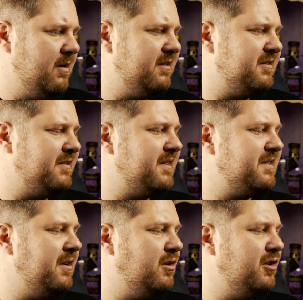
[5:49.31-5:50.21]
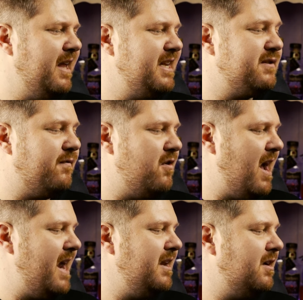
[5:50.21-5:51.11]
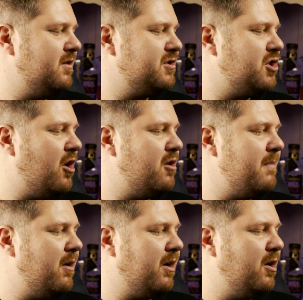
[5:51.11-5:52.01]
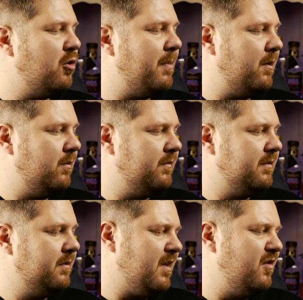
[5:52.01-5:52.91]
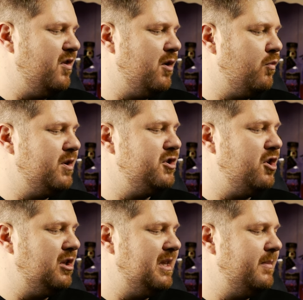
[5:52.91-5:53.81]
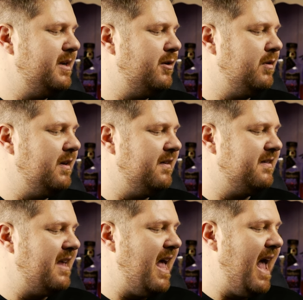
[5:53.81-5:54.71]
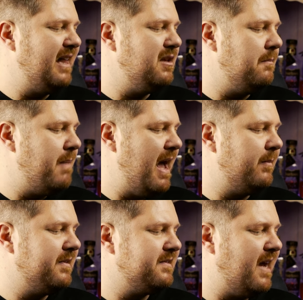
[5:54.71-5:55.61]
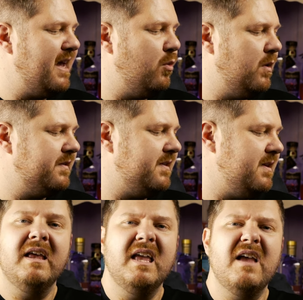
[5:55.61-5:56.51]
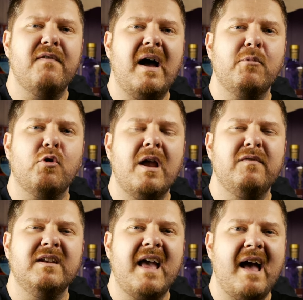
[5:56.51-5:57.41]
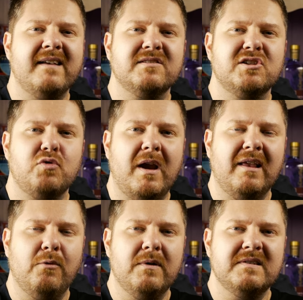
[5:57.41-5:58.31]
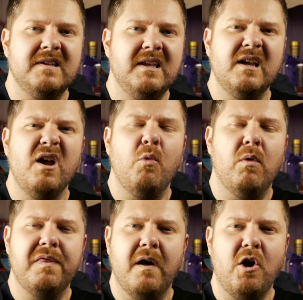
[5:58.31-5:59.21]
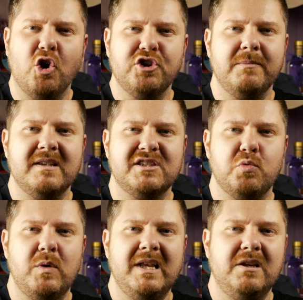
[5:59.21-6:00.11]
It's distilled and aged for 9 years, charred American oak barrels. The original limited release, Alabama style whiskey. If I'm craving cask strength whiskey with the ultimate sweet